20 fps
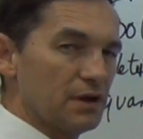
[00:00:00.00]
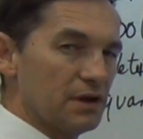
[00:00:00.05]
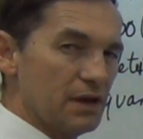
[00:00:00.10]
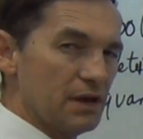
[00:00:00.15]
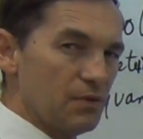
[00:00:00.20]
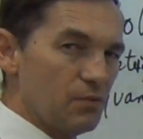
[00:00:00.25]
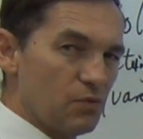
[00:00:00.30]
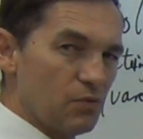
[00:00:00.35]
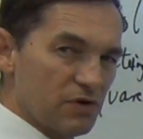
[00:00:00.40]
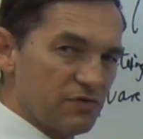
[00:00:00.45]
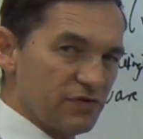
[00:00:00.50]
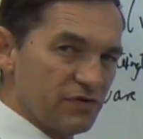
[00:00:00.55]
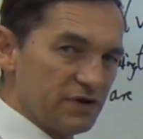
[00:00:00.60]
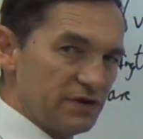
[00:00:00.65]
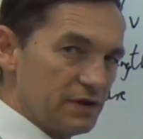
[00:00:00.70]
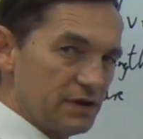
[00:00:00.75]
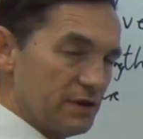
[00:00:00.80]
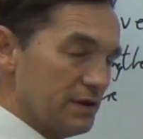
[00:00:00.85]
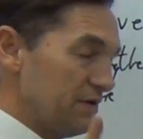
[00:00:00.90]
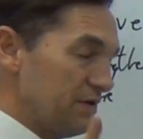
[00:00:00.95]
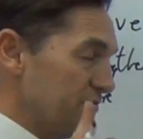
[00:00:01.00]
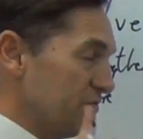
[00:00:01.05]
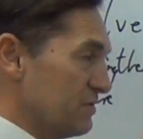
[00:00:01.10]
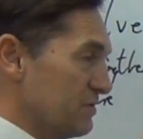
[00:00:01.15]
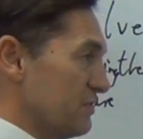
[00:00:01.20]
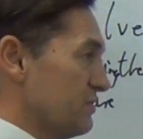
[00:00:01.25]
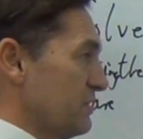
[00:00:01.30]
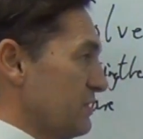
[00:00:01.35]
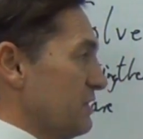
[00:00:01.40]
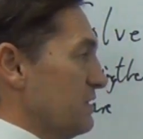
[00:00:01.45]
Now what have I done? You've got to
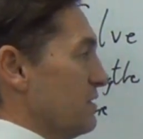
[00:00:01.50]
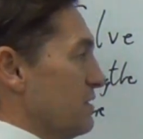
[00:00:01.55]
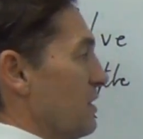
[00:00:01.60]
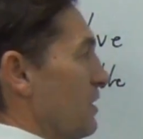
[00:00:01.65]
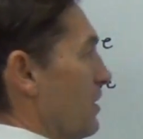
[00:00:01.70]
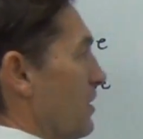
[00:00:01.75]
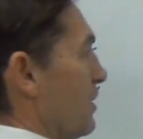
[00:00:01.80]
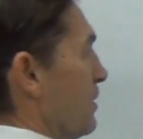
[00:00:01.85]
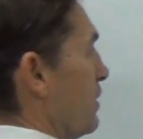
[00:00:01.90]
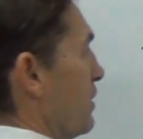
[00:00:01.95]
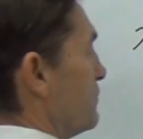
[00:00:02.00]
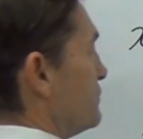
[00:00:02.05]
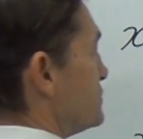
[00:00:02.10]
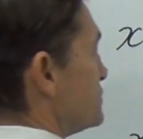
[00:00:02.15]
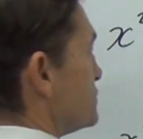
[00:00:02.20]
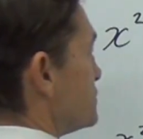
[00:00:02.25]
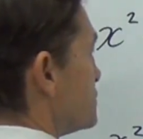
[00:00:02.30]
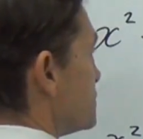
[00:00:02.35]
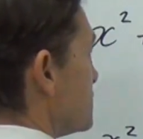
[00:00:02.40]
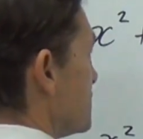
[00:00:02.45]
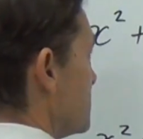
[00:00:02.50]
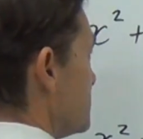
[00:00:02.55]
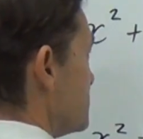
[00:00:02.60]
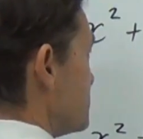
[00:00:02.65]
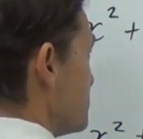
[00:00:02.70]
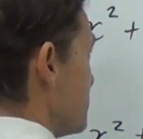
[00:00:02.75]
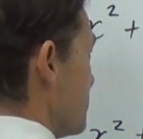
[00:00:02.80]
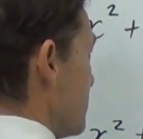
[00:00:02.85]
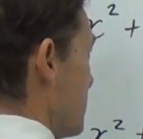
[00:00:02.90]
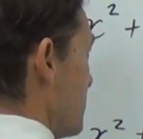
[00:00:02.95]
think, I've just
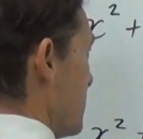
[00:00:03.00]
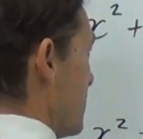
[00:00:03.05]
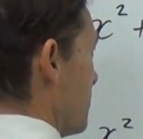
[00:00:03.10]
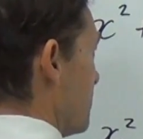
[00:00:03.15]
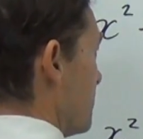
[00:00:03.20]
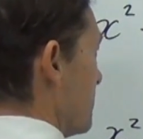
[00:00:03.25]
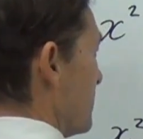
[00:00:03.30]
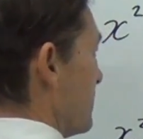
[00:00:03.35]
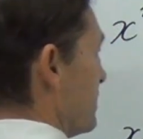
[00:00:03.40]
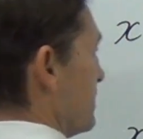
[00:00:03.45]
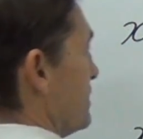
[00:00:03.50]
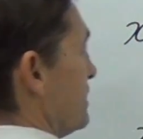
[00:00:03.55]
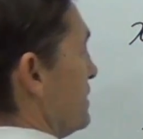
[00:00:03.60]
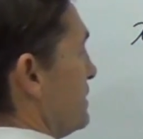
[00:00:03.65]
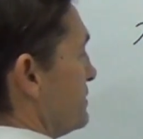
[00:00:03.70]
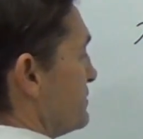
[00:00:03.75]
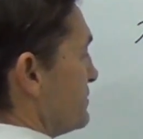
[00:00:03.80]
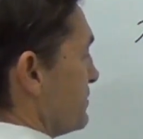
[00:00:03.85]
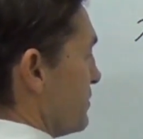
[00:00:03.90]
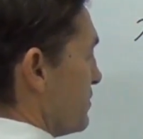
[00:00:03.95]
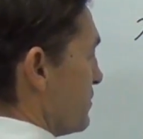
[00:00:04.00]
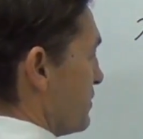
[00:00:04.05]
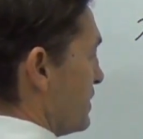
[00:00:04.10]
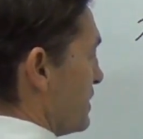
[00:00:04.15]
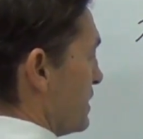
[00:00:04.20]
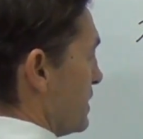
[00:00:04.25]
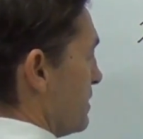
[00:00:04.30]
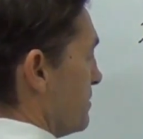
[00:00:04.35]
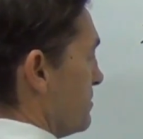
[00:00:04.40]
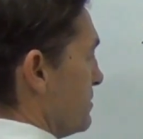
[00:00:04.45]
changed that number into
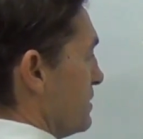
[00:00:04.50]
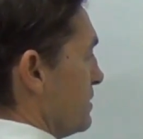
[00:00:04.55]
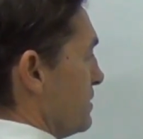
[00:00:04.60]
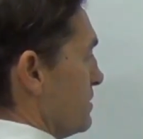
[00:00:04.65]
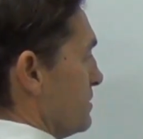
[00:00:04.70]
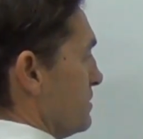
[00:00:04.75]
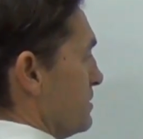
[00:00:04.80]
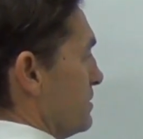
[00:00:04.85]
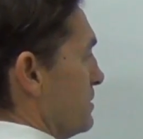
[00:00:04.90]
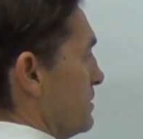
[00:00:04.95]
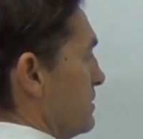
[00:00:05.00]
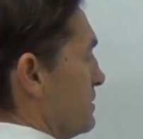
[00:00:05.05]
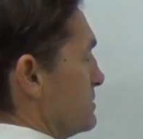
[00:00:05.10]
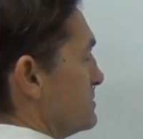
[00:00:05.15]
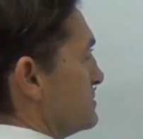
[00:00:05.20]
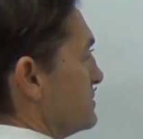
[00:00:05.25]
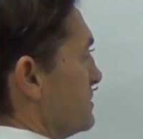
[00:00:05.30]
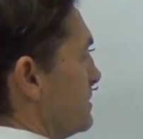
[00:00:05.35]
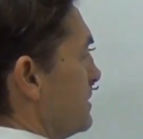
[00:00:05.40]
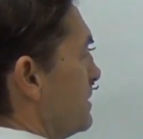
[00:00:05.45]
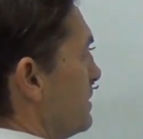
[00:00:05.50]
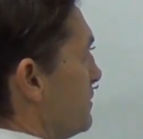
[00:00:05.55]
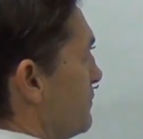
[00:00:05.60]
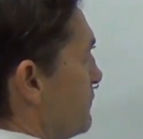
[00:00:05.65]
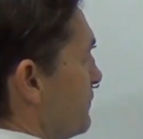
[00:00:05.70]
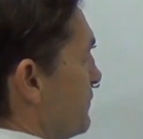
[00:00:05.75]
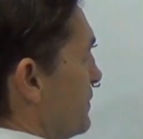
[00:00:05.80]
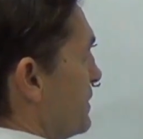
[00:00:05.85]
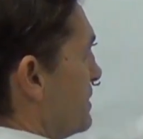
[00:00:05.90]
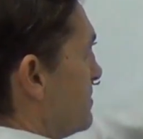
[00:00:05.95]
that number. So now you
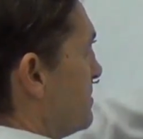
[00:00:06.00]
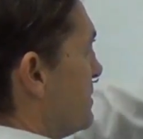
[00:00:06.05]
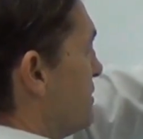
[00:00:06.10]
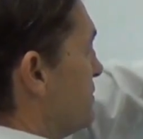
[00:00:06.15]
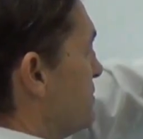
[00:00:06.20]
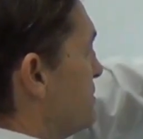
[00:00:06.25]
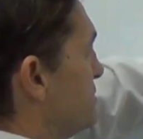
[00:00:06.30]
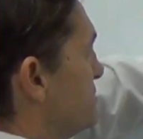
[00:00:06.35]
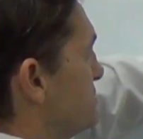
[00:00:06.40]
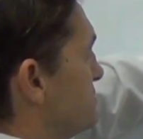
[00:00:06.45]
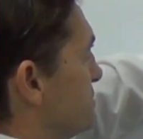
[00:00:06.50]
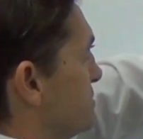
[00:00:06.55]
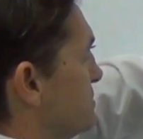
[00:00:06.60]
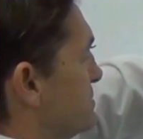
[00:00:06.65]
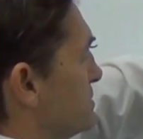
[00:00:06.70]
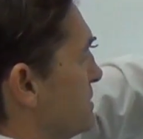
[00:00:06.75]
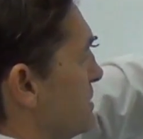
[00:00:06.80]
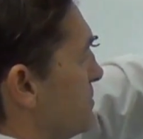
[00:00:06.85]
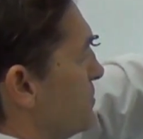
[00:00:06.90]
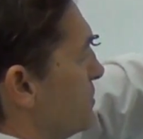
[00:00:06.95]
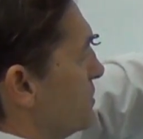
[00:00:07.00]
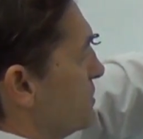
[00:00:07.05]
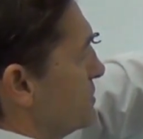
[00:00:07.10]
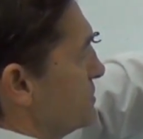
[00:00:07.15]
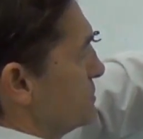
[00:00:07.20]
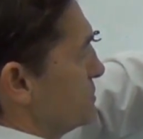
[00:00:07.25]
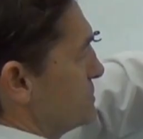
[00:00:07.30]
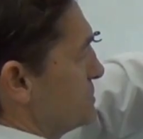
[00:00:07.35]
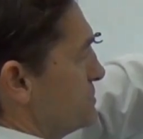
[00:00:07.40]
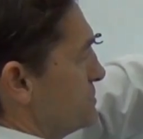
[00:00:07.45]
forget about this and say, what did I
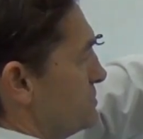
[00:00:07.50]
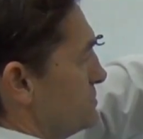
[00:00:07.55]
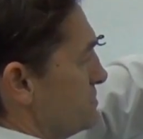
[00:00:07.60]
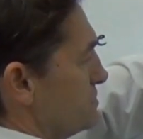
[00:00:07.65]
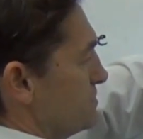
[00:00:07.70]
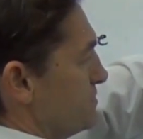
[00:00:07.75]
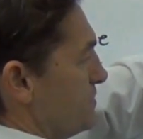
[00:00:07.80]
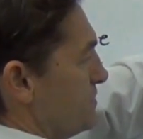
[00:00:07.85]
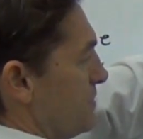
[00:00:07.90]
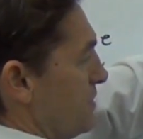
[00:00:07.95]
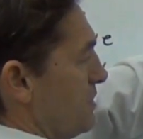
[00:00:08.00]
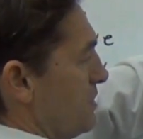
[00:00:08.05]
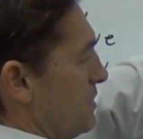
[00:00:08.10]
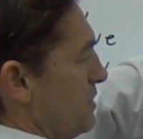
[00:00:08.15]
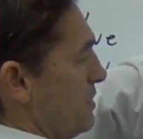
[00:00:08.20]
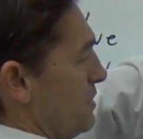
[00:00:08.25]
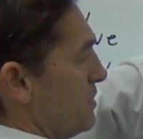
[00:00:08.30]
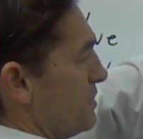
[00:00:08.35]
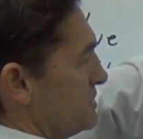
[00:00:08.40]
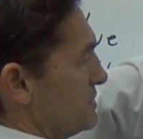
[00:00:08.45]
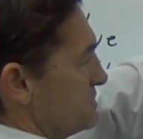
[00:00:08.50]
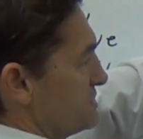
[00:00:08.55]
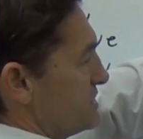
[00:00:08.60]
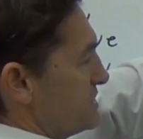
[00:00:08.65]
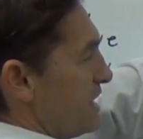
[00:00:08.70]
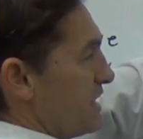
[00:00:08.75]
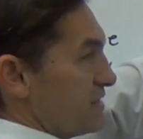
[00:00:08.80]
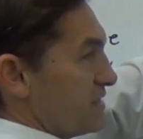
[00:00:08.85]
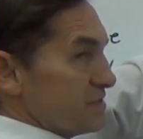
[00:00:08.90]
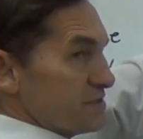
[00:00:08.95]
just do? I just
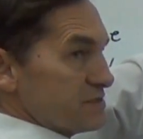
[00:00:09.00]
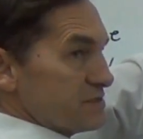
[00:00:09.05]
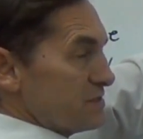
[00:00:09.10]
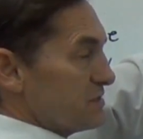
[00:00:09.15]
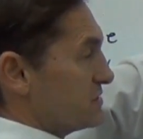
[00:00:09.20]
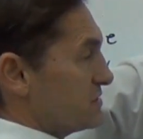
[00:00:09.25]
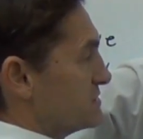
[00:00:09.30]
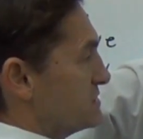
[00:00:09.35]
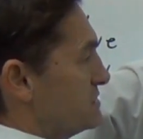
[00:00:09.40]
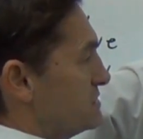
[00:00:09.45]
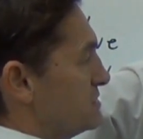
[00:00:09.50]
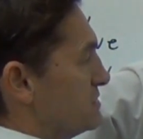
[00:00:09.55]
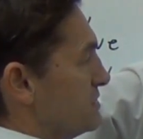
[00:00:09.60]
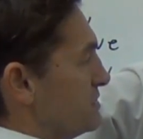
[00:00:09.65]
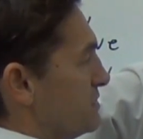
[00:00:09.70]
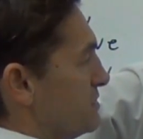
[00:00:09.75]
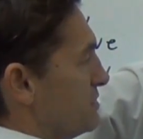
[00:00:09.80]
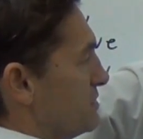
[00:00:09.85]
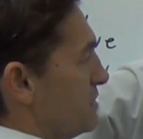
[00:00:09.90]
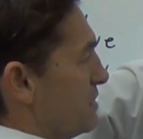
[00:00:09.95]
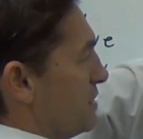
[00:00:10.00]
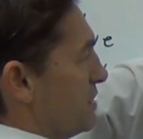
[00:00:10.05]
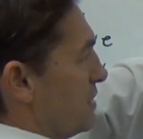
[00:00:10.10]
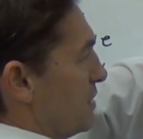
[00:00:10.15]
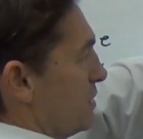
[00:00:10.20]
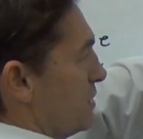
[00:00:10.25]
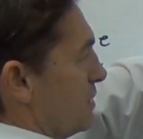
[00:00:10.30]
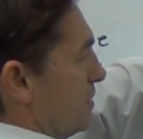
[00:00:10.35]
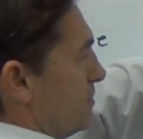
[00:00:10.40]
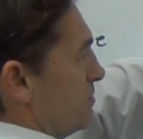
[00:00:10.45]
added 6, didn't I?
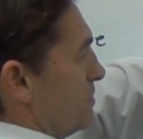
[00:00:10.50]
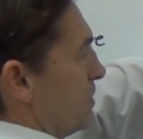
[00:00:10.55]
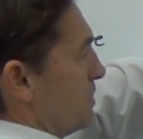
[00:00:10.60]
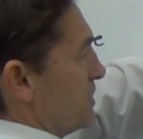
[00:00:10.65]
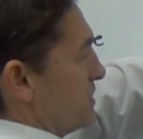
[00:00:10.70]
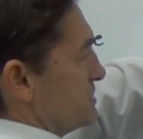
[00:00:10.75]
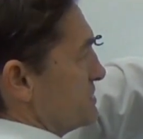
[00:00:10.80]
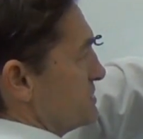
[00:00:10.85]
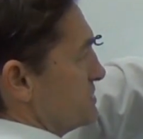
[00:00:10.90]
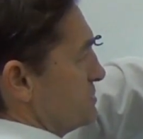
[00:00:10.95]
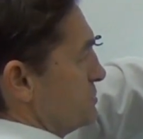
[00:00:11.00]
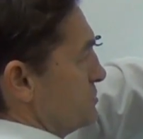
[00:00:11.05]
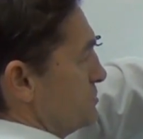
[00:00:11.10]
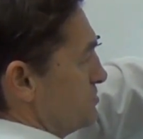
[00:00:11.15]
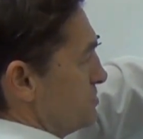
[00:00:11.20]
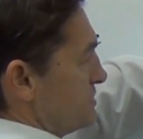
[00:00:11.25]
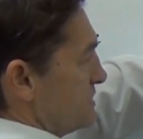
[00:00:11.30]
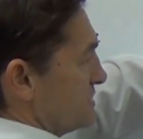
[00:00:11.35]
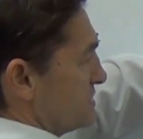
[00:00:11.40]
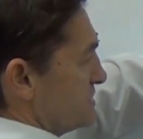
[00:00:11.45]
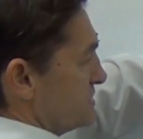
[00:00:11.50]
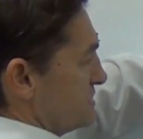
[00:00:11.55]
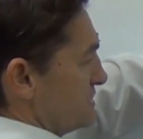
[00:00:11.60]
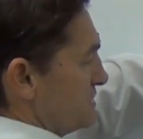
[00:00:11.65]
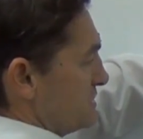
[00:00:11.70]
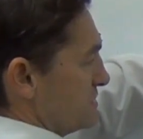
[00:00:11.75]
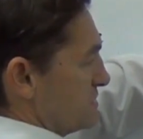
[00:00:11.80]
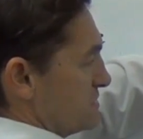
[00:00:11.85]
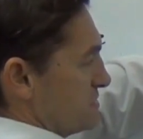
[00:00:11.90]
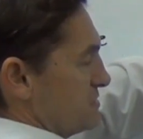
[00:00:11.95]
Minus 2 plus
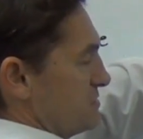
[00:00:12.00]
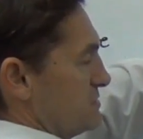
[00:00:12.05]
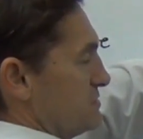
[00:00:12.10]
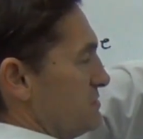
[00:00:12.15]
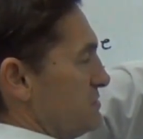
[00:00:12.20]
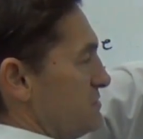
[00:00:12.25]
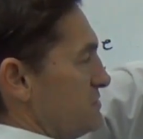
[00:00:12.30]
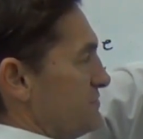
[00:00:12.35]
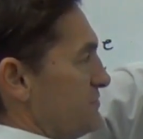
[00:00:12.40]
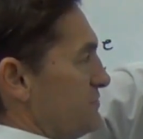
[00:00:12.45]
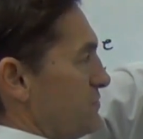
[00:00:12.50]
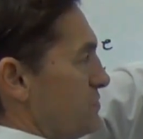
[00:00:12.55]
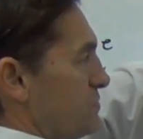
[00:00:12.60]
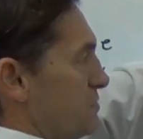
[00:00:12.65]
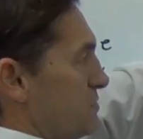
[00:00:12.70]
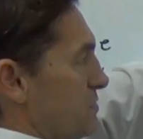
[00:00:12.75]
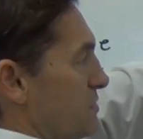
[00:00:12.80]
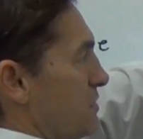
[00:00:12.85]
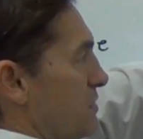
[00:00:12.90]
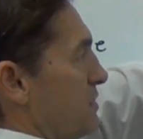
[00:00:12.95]
6 is 4.